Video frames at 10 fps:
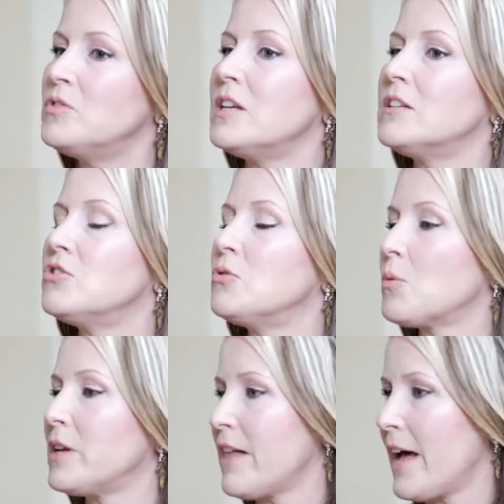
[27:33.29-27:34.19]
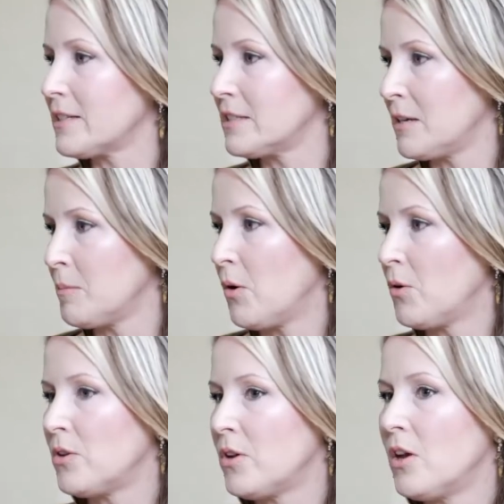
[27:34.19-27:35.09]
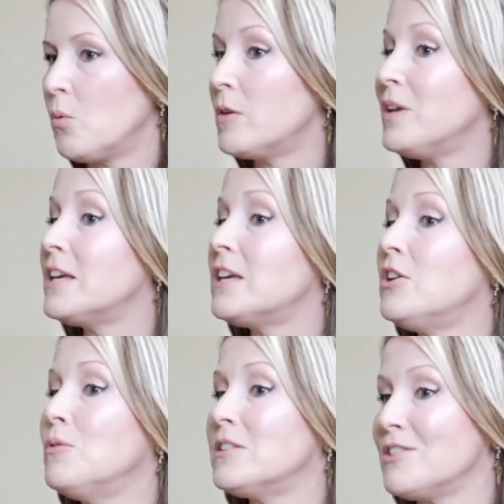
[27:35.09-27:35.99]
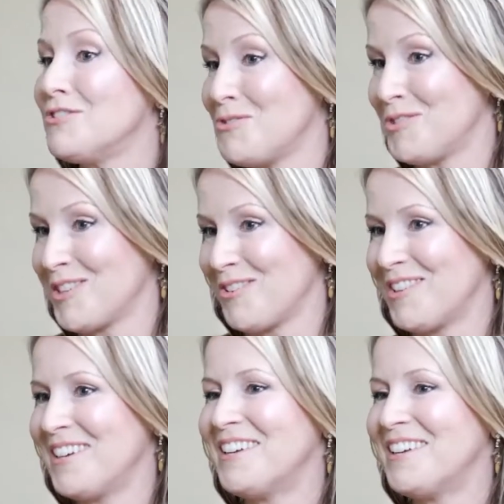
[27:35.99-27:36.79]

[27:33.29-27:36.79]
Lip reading: into a relaxing mode when we cue it to do so.